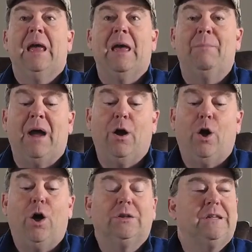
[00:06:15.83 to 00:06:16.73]
And my
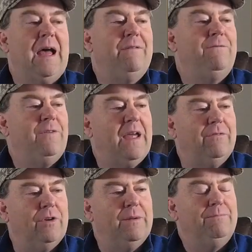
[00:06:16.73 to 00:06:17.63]
all time
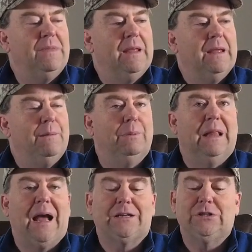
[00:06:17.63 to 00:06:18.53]
favorite,
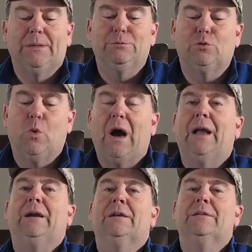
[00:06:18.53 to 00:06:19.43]
Black Sheep
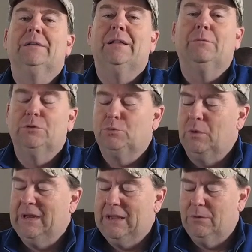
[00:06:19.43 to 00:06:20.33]
Squadron, that was
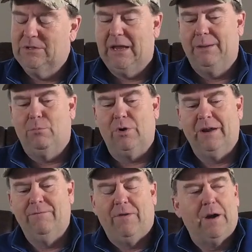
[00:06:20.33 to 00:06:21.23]
when he was a
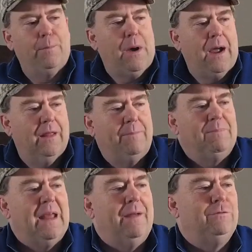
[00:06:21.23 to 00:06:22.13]
Marine fire pilot.
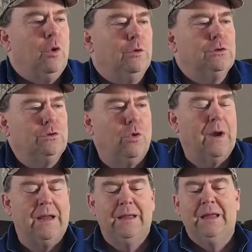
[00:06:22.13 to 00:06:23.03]
And I've told the
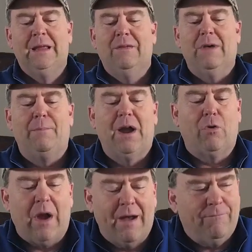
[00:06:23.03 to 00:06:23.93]
story that my
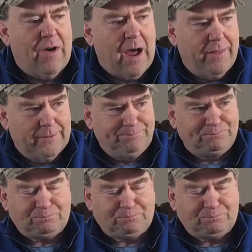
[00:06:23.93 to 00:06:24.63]
grandfather,